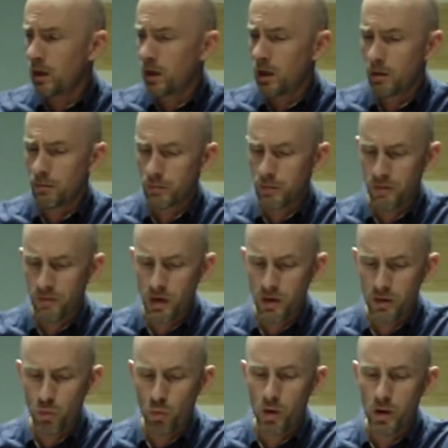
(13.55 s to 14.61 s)
You have
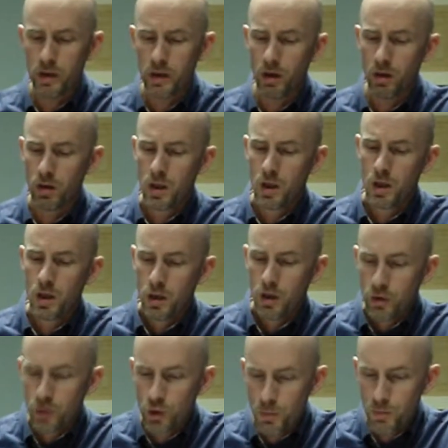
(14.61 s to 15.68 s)
another one here.
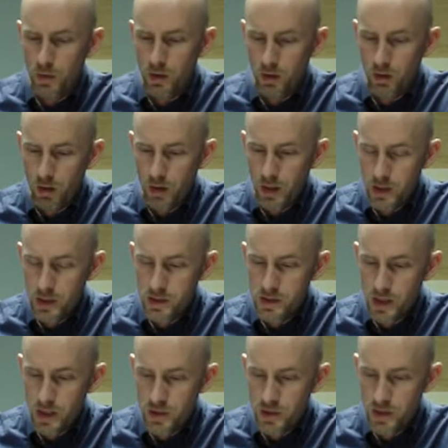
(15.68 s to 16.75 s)
New book on
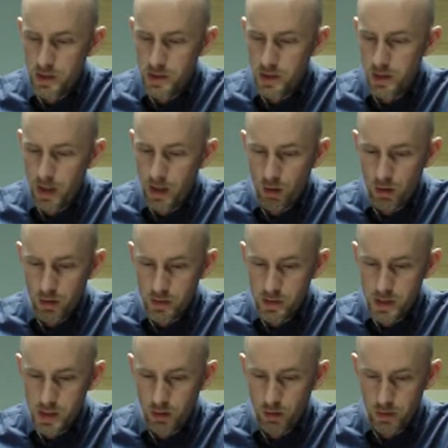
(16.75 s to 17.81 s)
NSA sheds light on
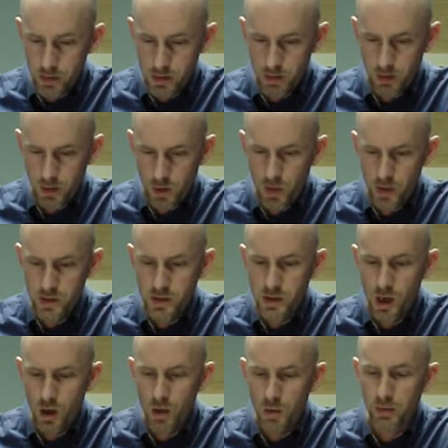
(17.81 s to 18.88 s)
secrets. U.S.
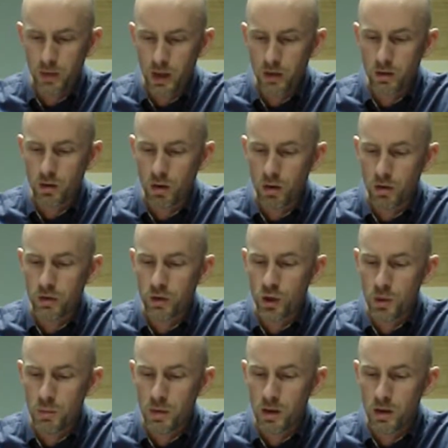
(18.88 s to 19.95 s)
terror plan called
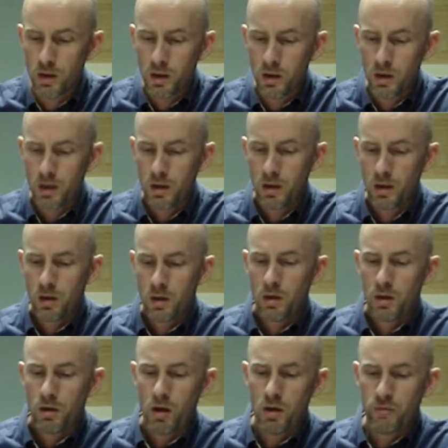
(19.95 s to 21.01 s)

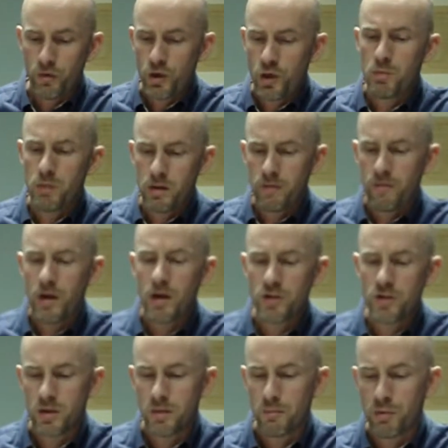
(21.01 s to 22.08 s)
for Cuba
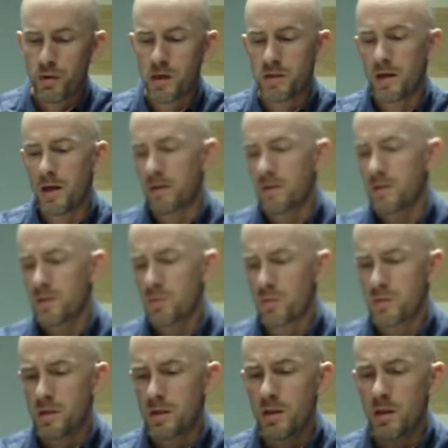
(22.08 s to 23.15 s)
invasion pretext.
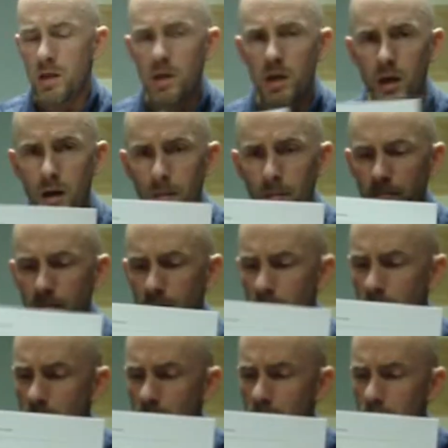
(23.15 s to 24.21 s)
This was in
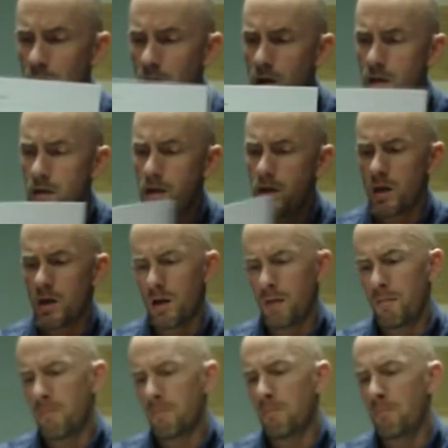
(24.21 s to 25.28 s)

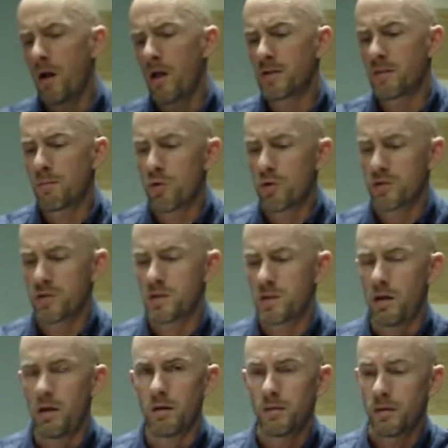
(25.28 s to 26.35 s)
the Baltimore
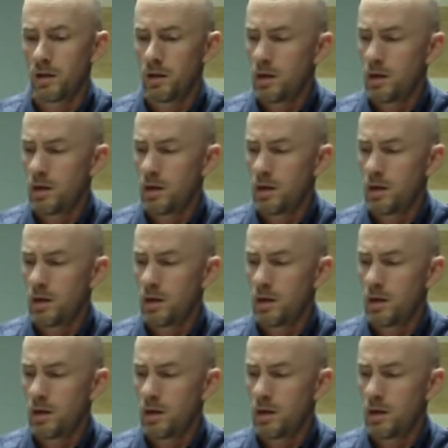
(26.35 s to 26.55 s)
Sun.